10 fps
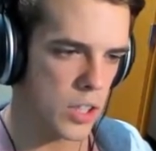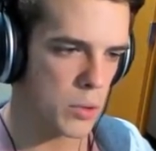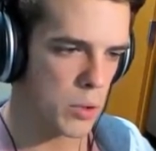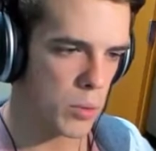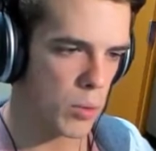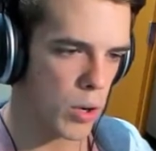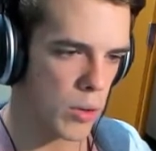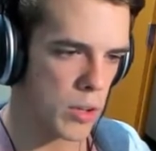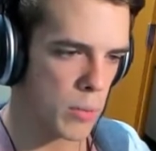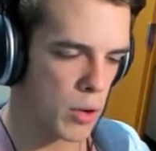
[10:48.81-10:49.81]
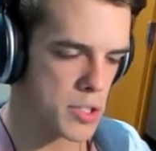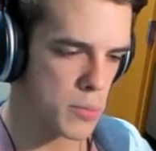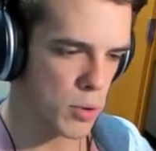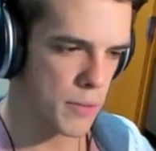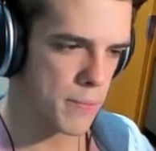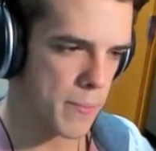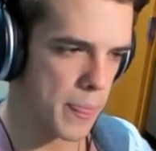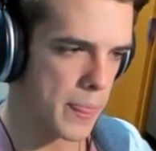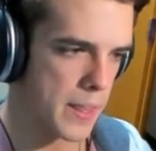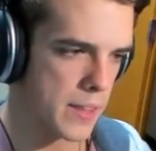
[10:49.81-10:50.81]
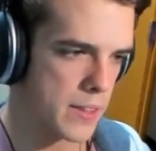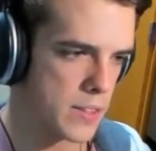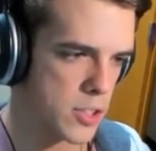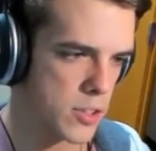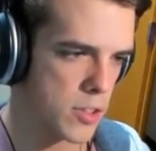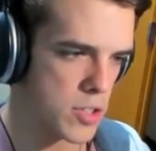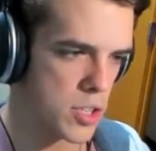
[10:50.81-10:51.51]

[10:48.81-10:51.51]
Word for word: You want to run around the mall some more? There's